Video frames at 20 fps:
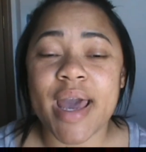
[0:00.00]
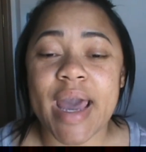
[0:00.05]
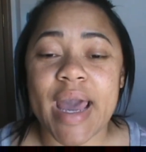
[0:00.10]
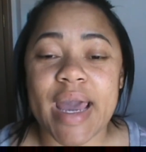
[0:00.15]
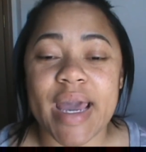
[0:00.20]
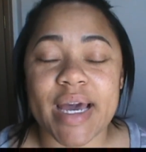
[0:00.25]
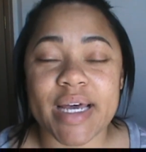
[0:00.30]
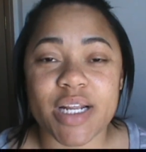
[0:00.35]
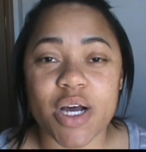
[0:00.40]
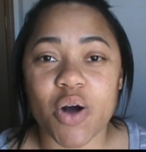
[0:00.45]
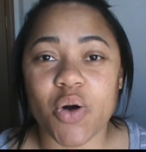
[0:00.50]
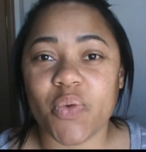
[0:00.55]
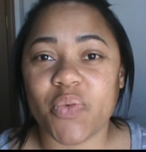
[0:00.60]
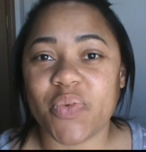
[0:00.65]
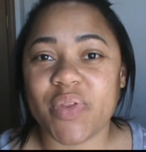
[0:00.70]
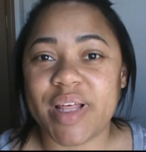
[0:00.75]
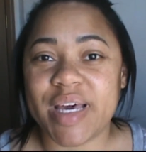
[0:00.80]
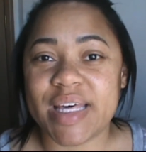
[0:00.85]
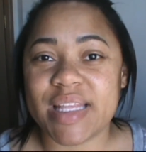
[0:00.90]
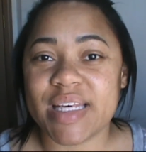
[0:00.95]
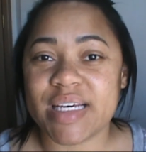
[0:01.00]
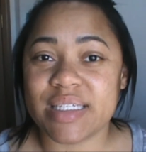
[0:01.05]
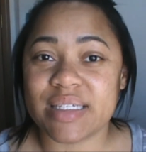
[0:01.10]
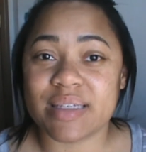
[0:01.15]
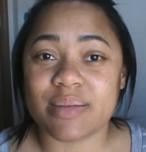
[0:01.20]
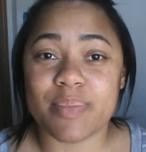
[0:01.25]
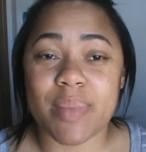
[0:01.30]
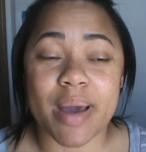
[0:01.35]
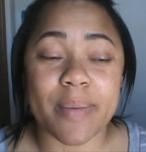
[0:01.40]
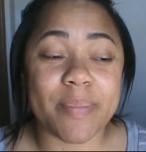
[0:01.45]
And hopefully
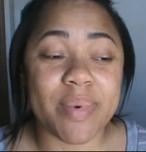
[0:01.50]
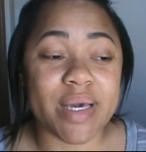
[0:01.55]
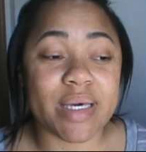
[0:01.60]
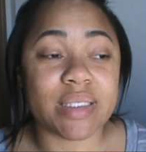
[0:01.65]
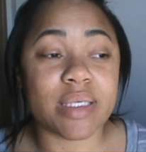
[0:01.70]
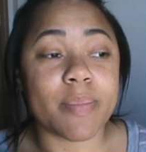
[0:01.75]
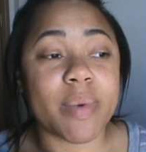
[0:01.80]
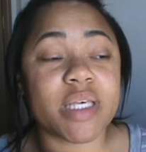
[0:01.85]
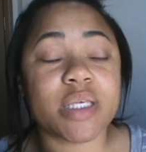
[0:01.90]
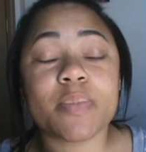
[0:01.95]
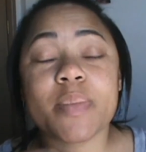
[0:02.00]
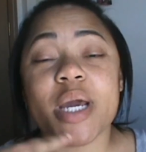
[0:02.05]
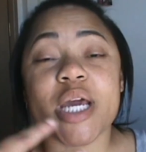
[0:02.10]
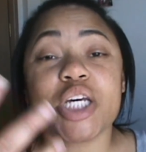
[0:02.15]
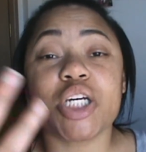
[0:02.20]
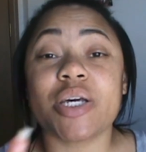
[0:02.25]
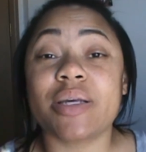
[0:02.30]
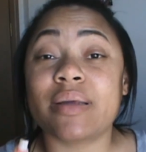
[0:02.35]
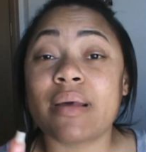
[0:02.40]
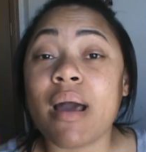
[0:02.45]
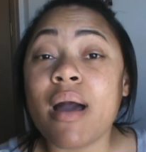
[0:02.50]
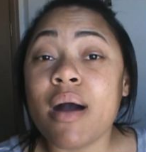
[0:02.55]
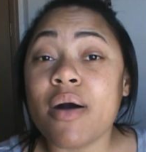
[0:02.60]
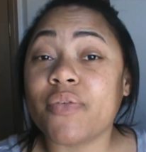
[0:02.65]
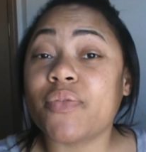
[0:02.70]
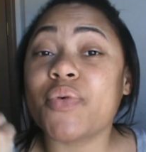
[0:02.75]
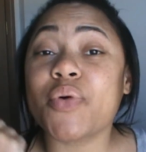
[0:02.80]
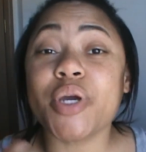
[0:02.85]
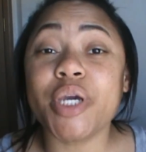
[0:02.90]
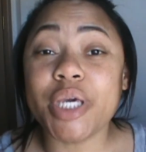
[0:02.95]
this might be some inspiration
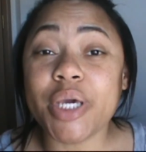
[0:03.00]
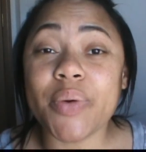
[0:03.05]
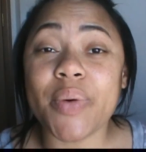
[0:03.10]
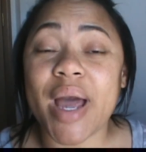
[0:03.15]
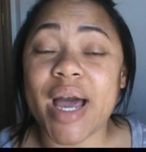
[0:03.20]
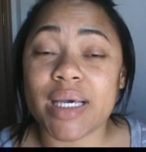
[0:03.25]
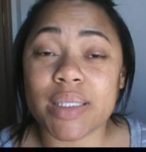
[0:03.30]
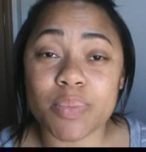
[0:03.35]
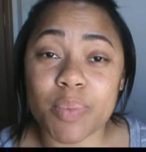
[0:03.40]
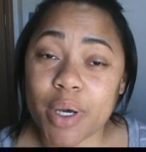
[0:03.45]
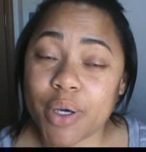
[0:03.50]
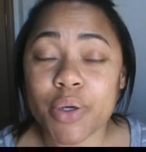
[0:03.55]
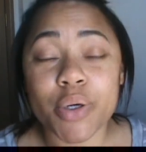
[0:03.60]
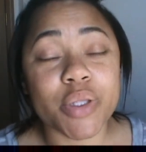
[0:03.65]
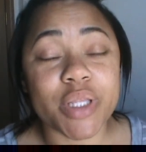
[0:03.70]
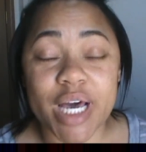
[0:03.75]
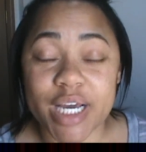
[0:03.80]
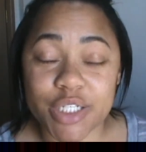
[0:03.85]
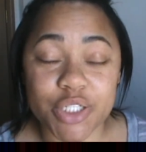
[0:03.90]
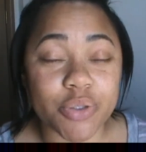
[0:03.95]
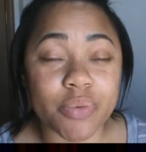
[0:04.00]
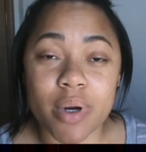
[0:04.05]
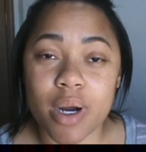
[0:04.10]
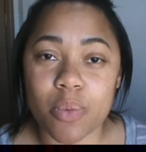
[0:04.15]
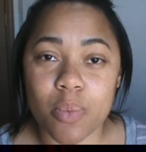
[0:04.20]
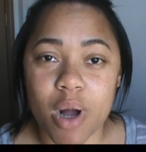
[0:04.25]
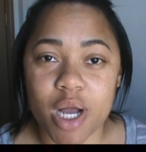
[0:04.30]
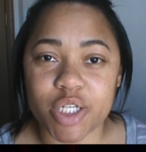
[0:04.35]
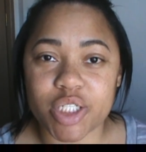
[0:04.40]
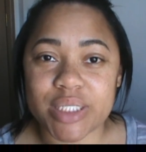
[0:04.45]
for you as well that you are
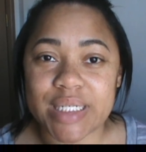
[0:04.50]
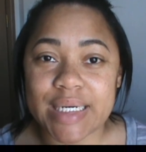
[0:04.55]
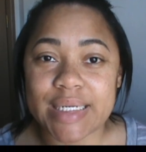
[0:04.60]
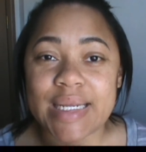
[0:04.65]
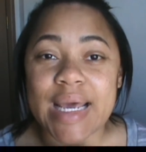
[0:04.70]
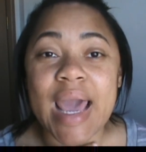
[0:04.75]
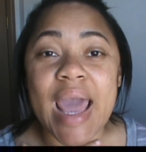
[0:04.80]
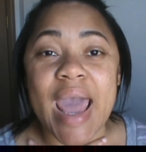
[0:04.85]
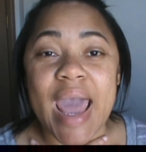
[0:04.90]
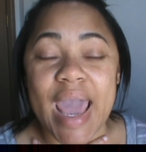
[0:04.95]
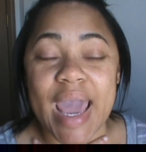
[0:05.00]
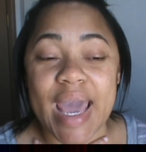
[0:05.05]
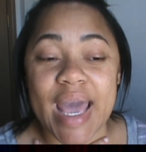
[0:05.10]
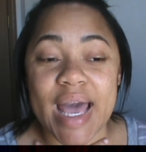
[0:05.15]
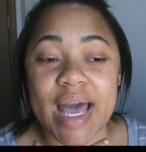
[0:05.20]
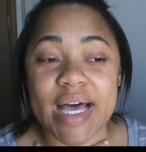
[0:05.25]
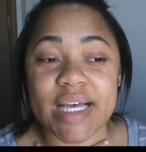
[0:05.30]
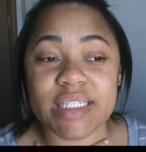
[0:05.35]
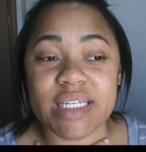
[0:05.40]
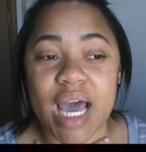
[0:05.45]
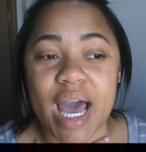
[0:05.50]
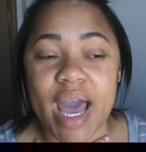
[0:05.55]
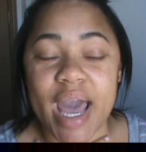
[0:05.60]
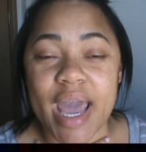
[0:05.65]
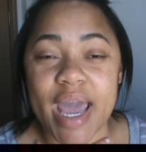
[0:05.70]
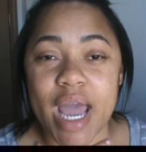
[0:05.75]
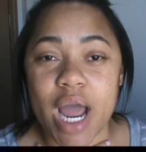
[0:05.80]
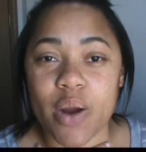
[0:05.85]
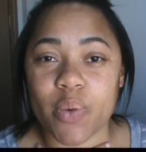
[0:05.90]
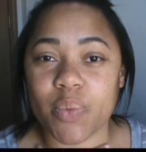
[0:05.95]
watching. And
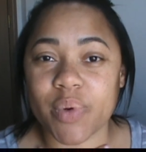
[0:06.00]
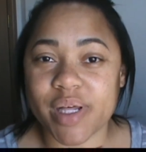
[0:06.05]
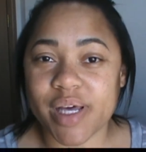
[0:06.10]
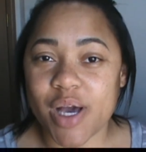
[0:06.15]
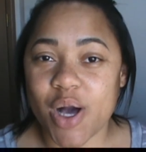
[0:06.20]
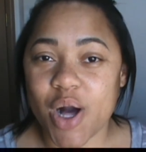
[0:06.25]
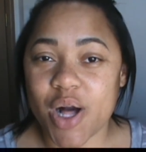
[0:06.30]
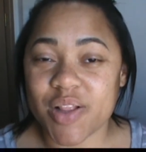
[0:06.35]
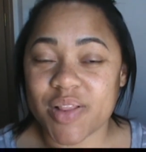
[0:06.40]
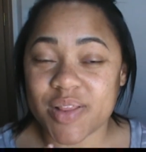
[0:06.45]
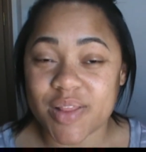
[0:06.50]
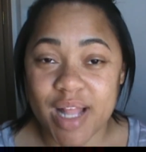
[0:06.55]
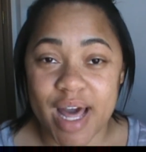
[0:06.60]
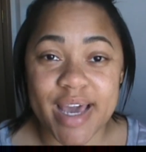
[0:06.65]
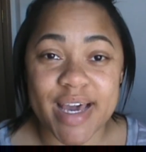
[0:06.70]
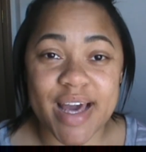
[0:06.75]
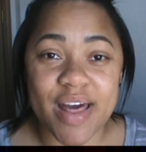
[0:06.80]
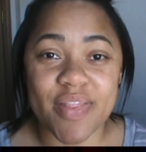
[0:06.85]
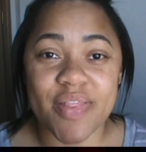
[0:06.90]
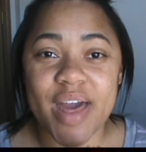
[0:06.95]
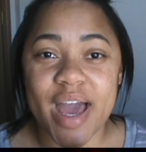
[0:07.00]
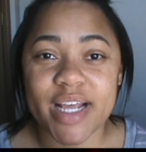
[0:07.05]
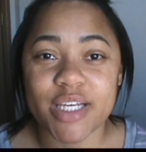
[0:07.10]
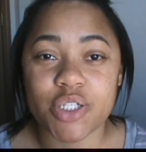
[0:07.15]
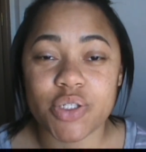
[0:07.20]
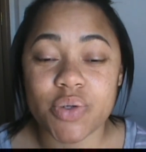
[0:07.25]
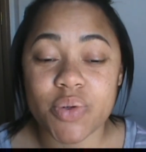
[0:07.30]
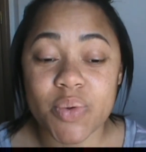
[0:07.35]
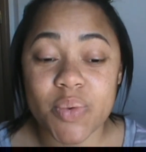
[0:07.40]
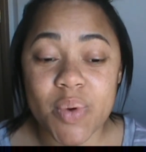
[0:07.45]
I really like
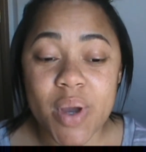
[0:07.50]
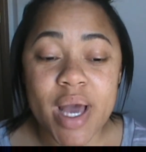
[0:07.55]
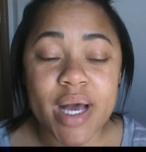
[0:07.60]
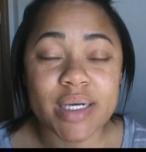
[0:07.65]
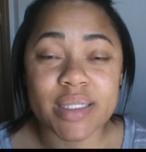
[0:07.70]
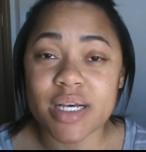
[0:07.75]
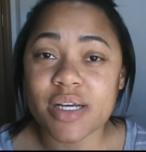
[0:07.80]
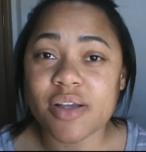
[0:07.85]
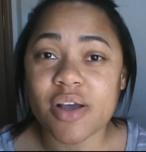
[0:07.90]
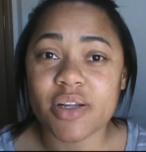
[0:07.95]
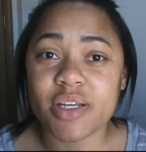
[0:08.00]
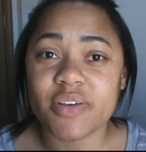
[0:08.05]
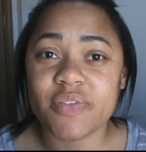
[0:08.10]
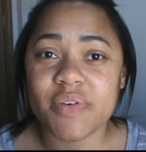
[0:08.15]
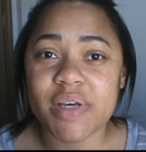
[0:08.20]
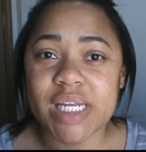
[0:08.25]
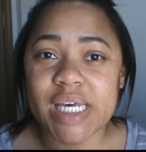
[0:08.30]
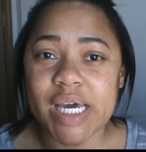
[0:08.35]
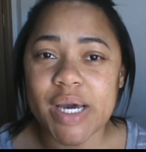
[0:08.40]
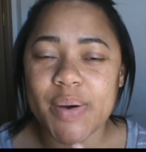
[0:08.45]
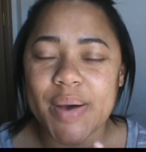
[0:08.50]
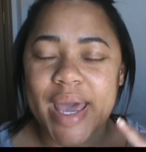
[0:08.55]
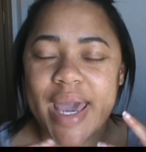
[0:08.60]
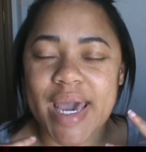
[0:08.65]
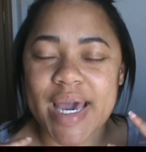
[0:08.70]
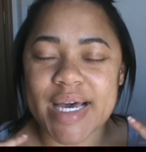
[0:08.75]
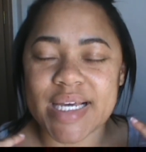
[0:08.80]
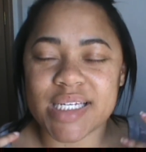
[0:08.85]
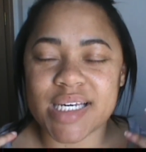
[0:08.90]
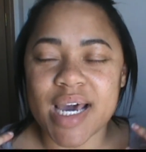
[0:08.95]
that you clicked on this video
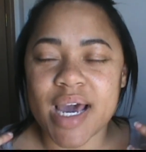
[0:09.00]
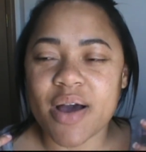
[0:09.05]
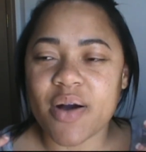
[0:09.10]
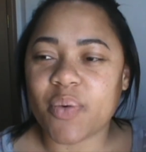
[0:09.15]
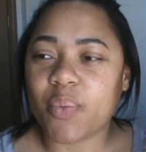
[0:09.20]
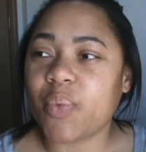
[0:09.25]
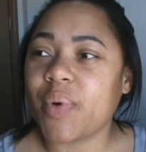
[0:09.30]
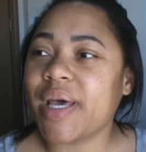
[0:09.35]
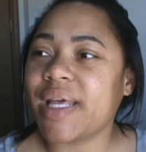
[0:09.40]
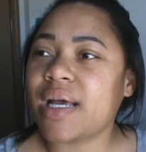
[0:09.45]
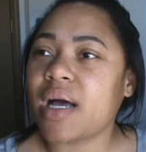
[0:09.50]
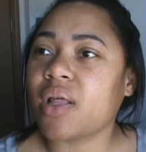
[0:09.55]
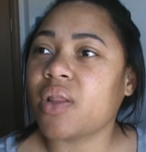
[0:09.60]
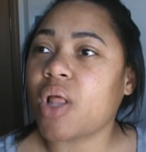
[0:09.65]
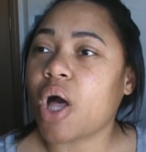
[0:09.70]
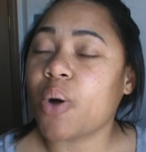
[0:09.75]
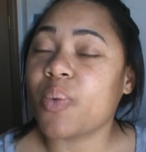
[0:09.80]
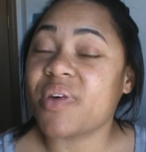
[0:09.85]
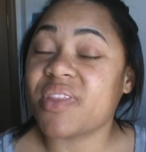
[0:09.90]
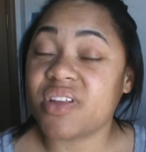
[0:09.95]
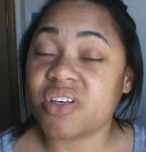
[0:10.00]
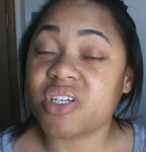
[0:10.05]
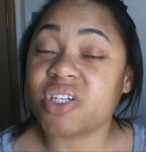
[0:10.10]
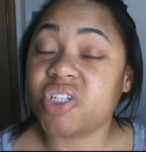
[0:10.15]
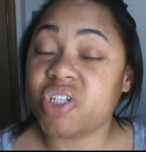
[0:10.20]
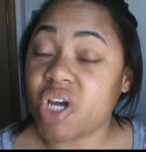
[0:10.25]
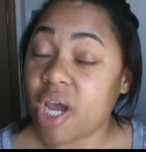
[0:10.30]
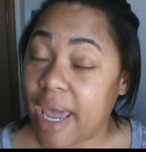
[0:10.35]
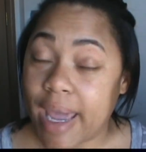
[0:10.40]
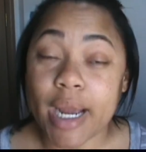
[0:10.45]
and went along with this
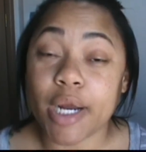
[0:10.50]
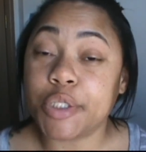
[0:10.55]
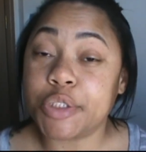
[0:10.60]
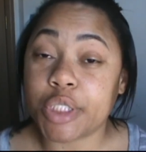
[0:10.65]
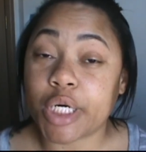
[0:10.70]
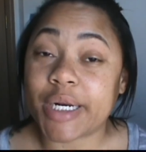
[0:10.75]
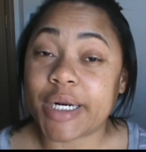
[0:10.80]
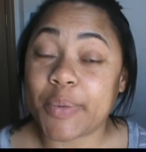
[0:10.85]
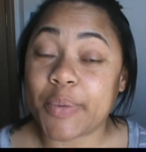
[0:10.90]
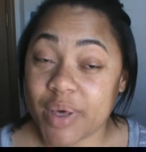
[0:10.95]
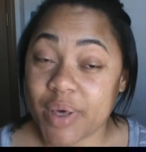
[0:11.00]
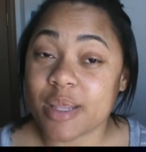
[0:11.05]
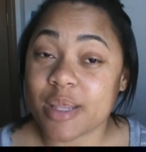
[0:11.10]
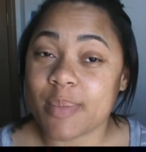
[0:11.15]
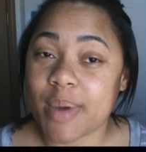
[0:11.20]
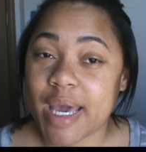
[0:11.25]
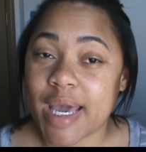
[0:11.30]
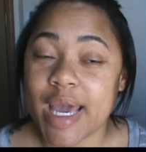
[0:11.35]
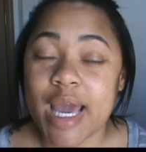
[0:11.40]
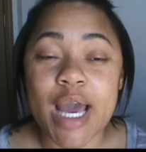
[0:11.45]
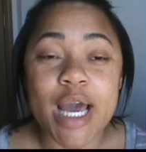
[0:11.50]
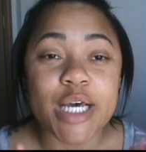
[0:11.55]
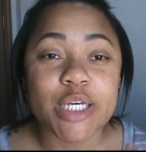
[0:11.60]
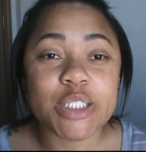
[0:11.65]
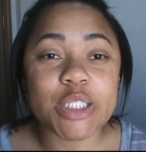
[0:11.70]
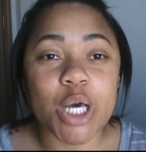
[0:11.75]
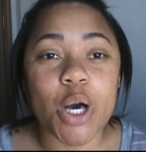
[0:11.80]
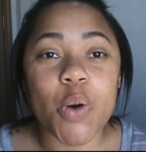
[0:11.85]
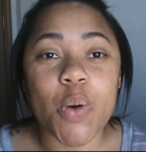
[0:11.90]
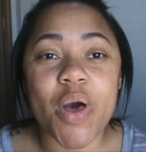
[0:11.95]
hair journey with me.
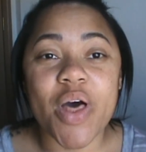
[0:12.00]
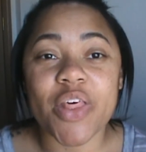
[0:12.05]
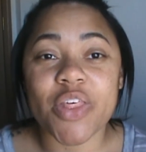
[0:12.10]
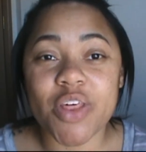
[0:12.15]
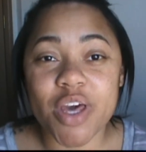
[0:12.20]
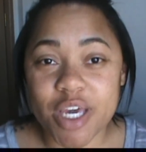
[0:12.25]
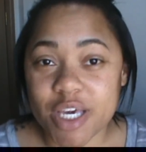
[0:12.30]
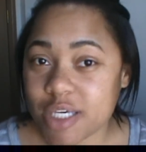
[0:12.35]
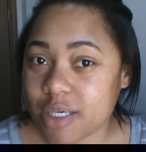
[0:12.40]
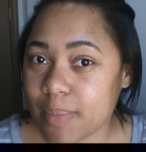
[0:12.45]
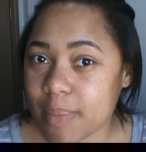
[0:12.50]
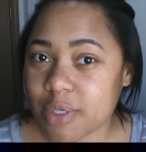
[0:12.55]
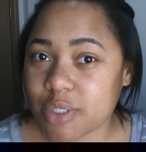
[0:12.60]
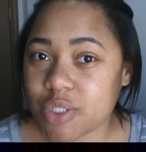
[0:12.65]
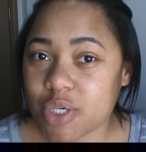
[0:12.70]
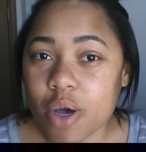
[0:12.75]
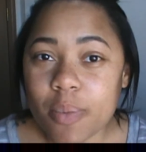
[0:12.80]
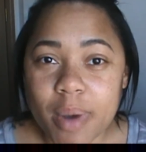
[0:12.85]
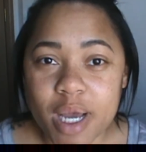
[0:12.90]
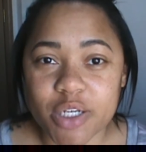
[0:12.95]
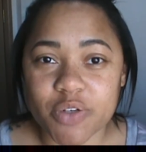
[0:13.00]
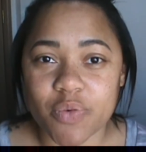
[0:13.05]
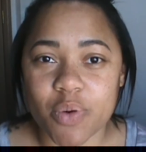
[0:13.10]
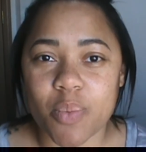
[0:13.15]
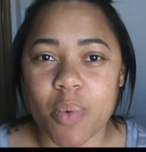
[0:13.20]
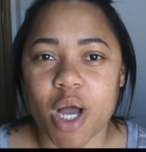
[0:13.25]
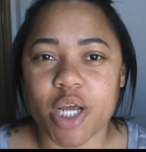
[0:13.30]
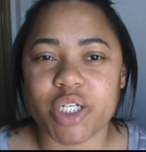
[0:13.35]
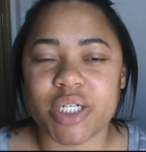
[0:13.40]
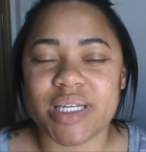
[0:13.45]
So thank you so much for
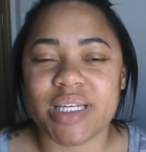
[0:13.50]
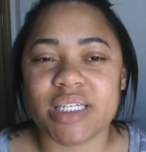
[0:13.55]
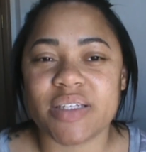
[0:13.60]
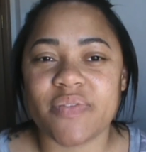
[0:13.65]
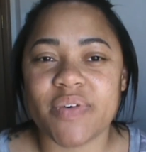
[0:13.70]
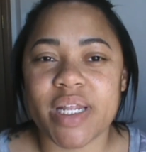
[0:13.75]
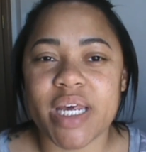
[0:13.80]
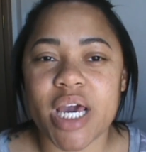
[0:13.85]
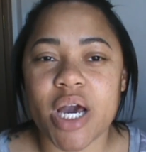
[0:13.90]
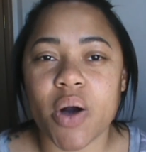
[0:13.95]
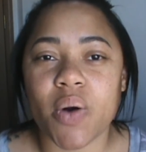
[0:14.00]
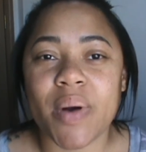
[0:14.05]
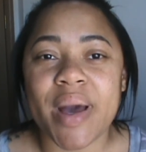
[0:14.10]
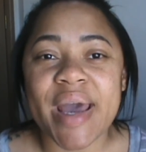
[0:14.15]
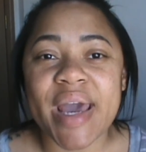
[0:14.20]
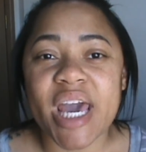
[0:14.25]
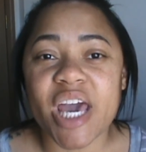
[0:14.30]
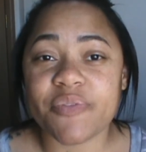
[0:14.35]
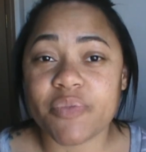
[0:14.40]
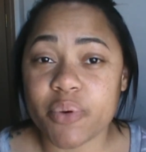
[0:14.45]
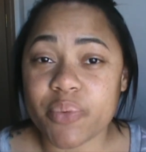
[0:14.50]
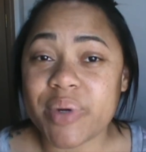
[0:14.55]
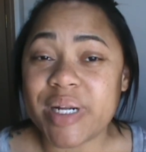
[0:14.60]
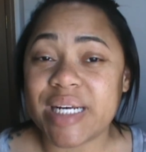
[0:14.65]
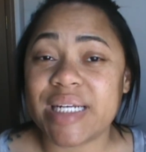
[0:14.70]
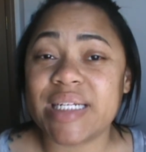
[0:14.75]
watching this video. If you really